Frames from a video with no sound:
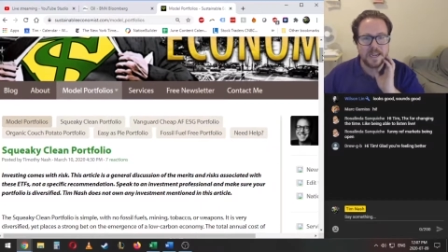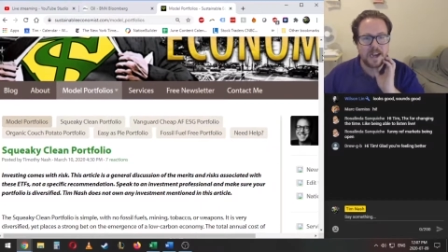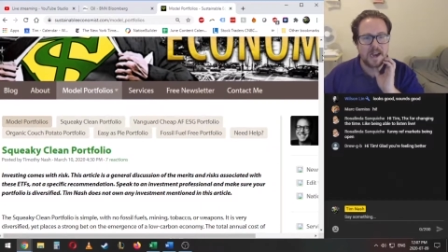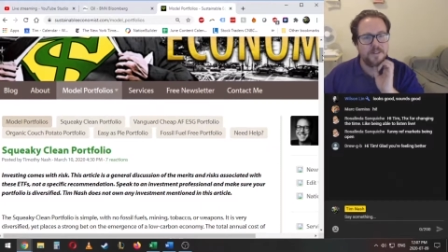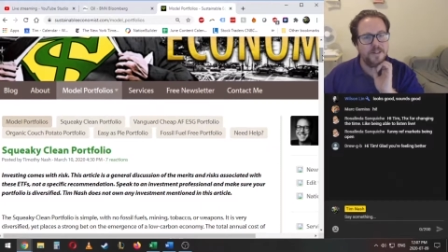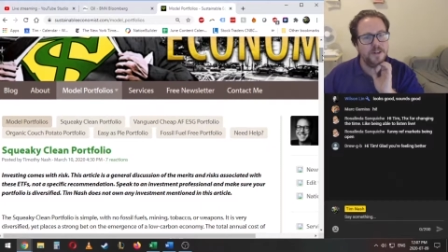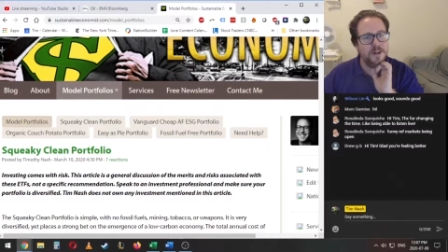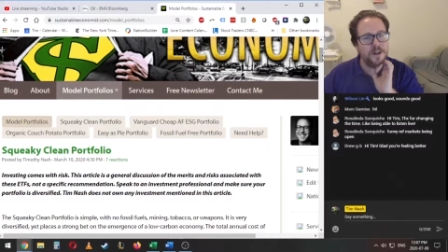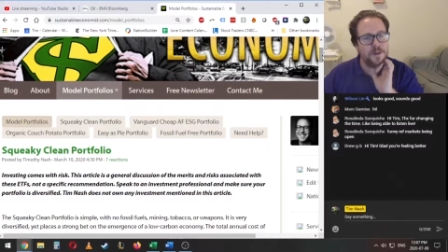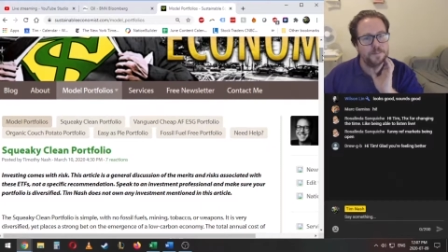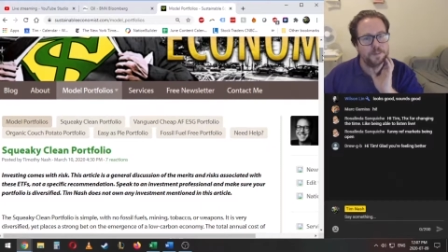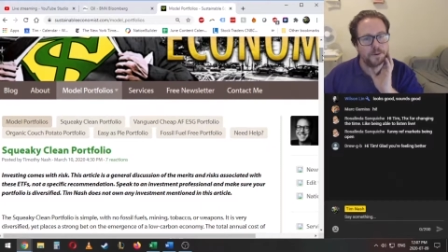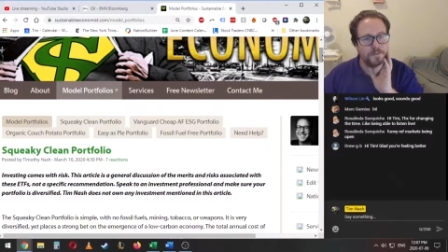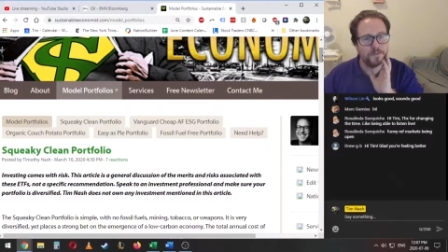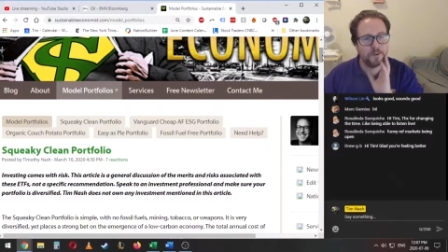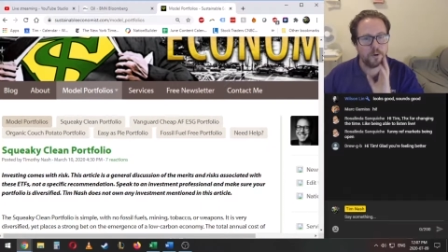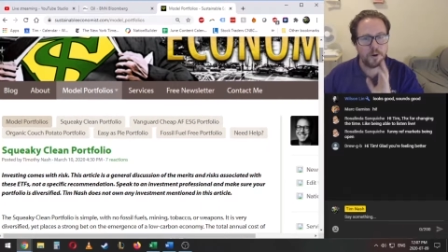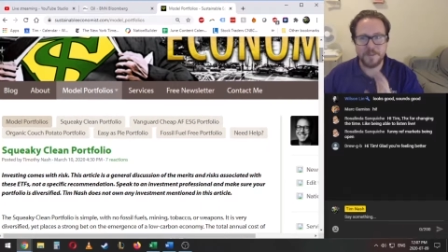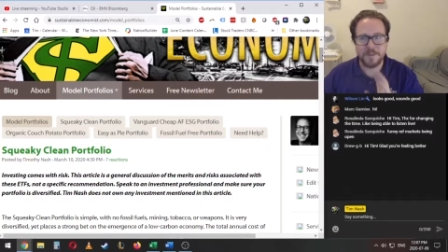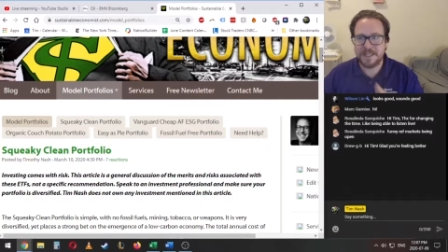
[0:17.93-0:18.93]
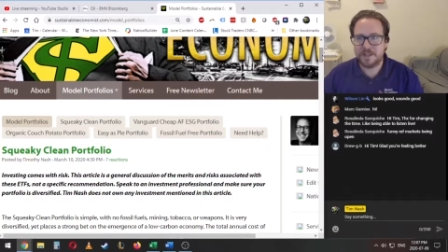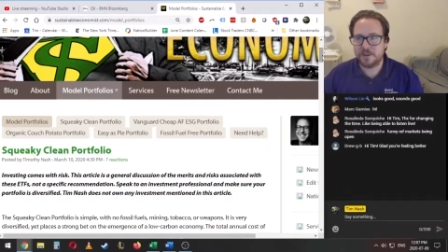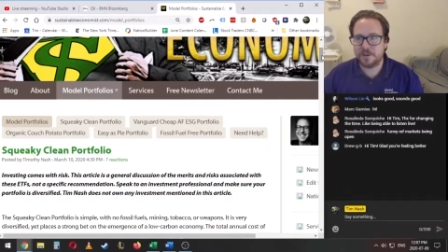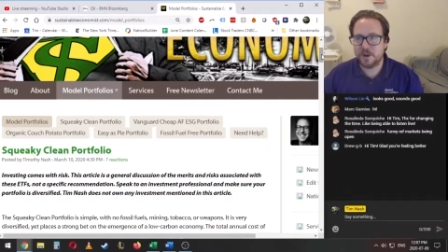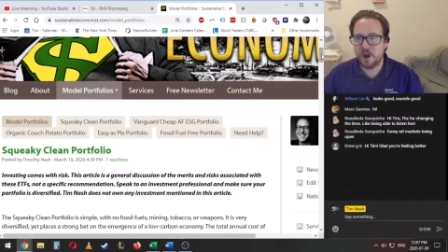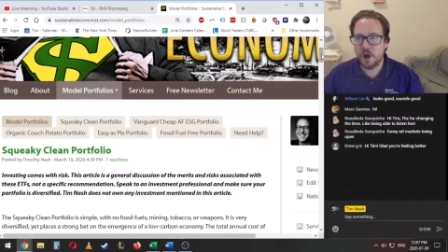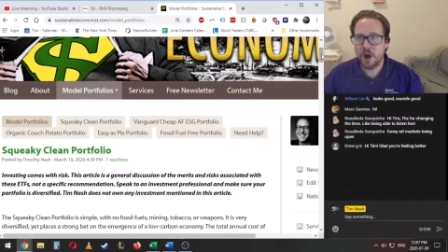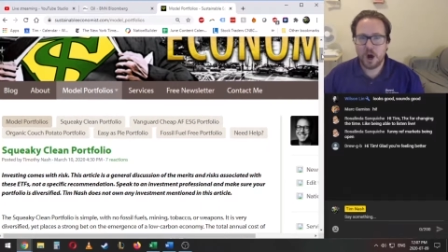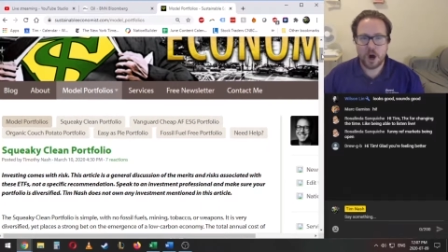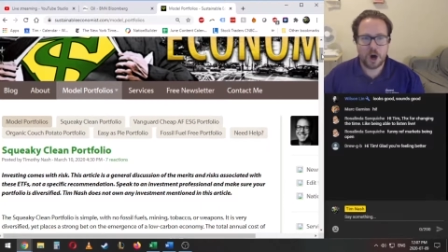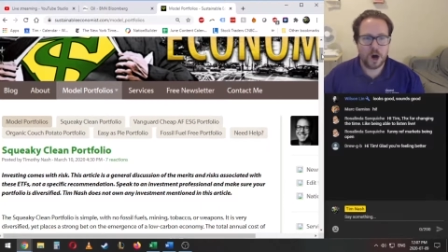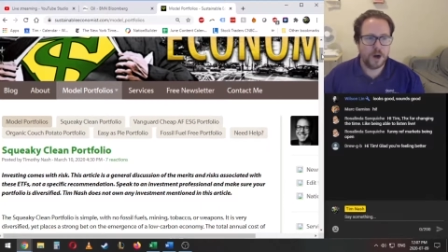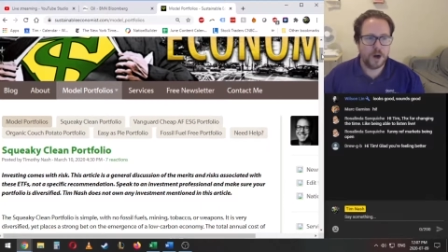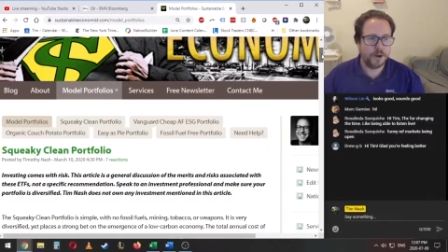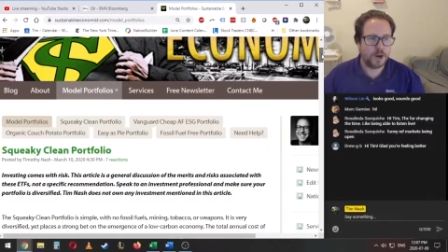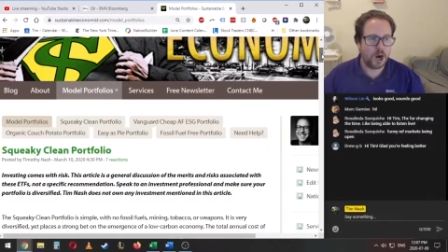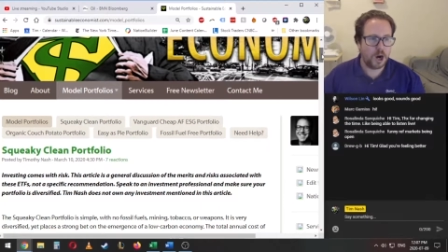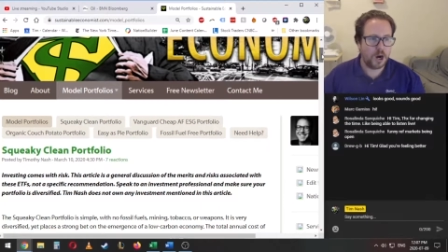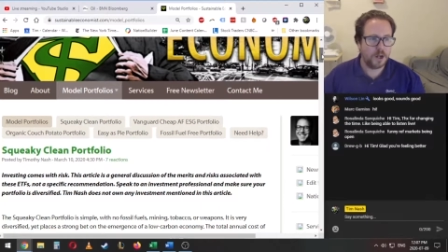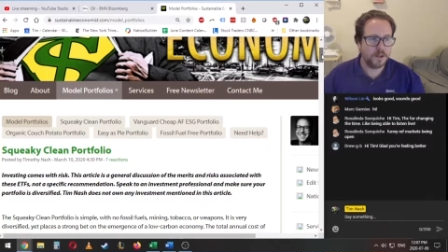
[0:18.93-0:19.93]
the performance on
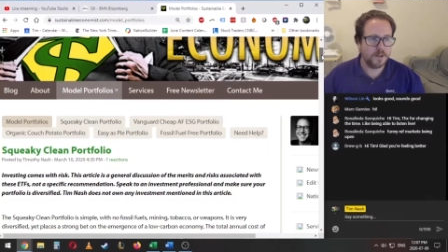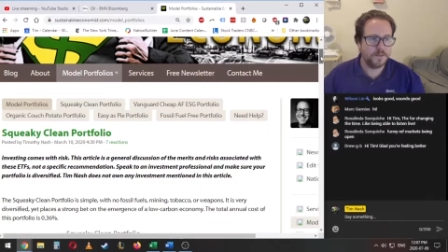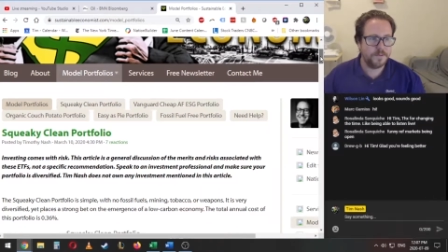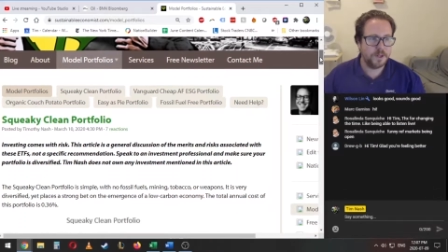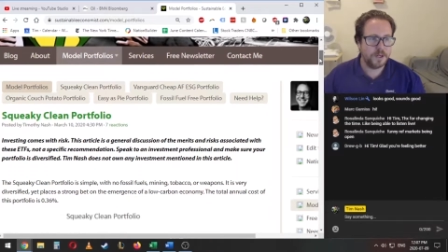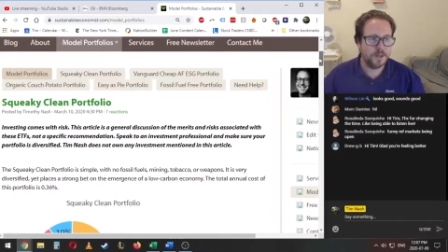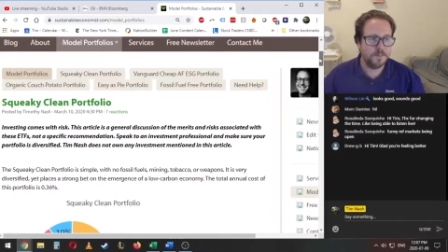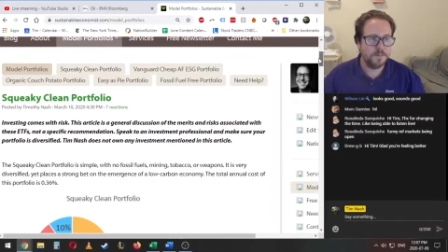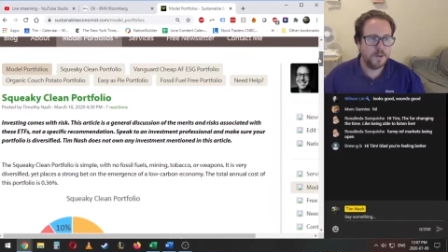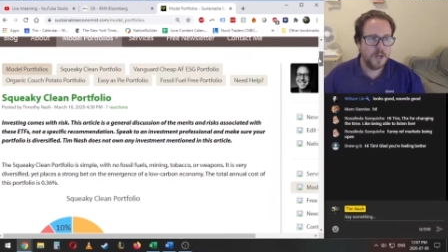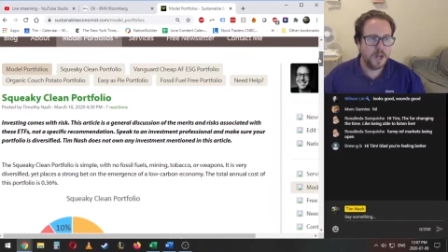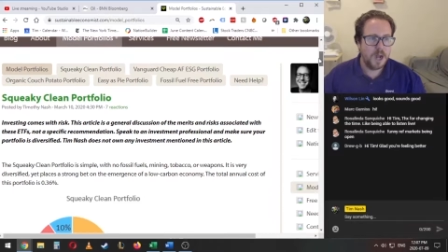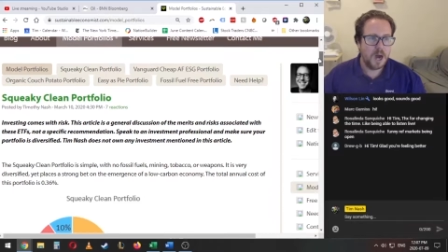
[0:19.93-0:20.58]
all of them.